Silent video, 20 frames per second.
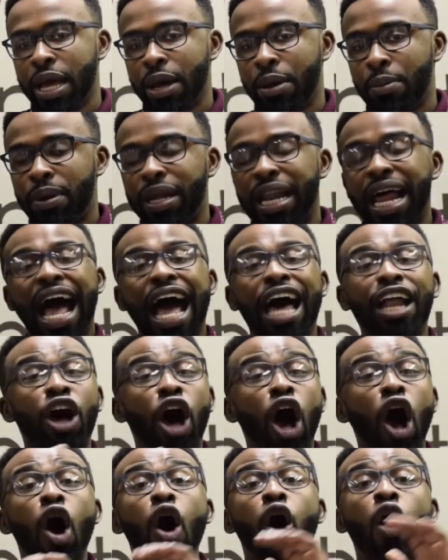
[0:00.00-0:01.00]
But out of
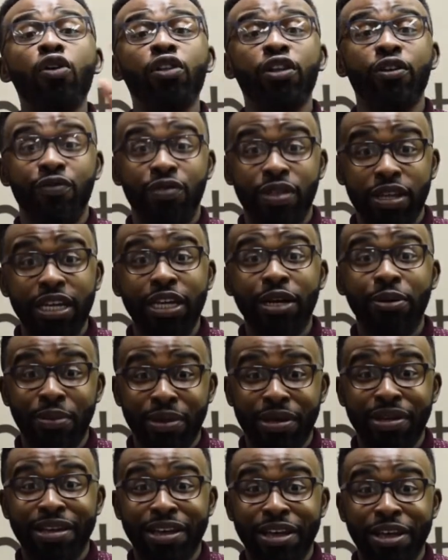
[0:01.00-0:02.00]
all of them,
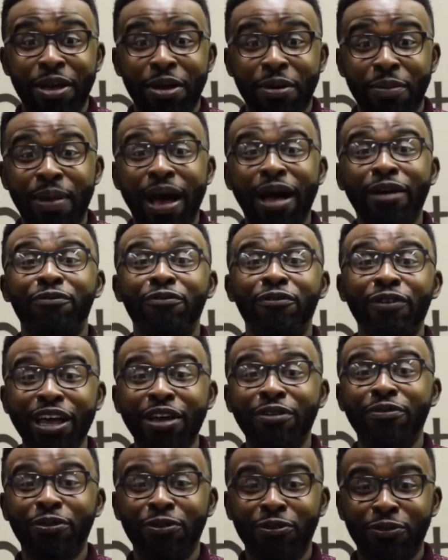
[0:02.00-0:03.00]
my
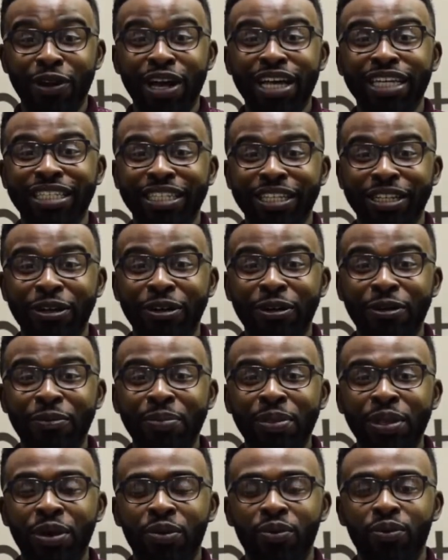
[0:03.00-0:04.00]
favorite wrestler
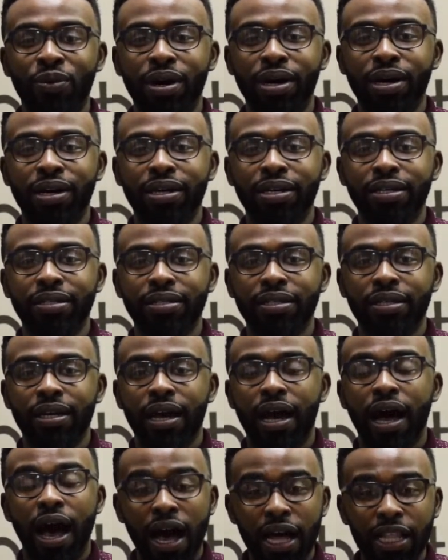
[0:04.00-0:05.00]
was
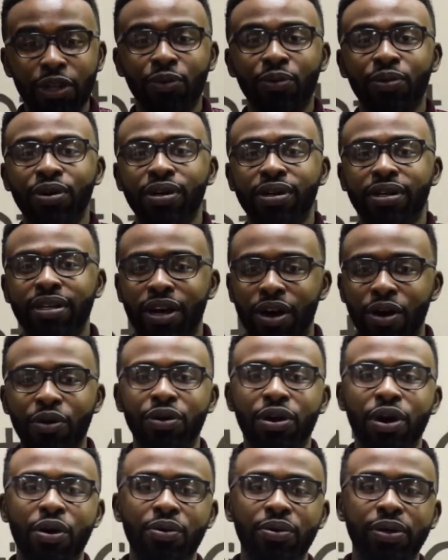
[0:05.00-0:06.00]
Hollywood Hulk
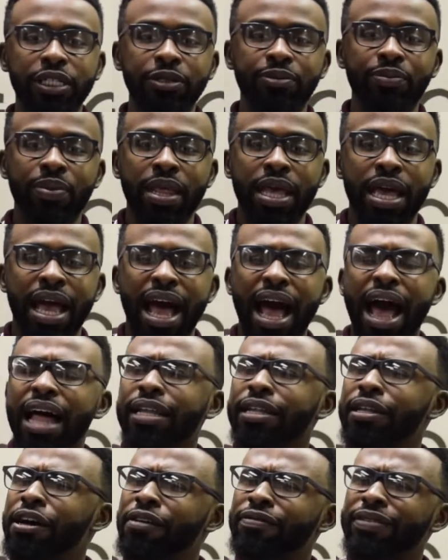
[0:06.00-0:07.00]
Hogan. I
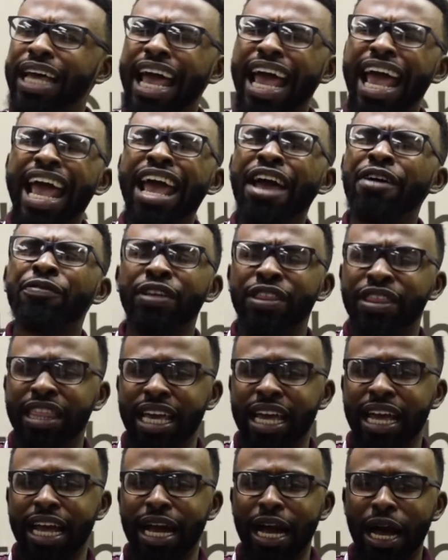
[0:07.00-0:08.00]
loved
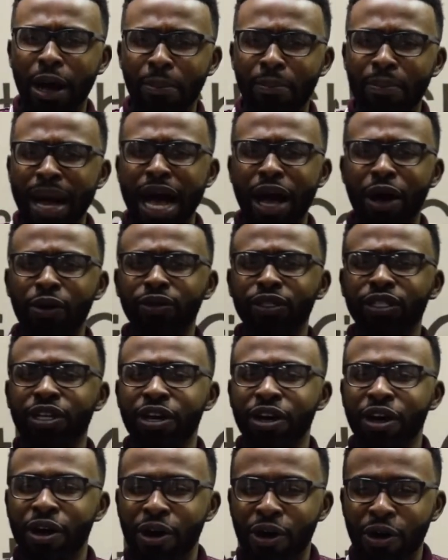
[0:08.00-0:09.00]
everything about
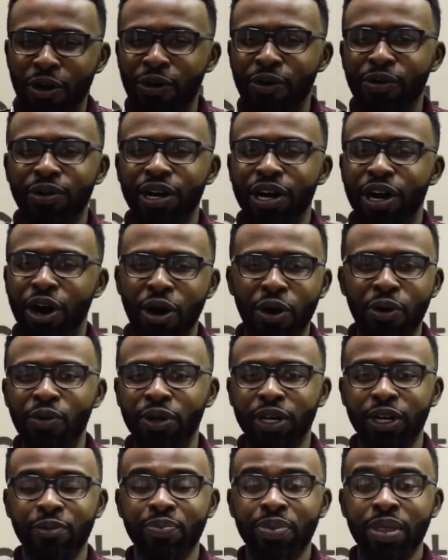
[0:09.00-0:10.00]
Hulk Hogan.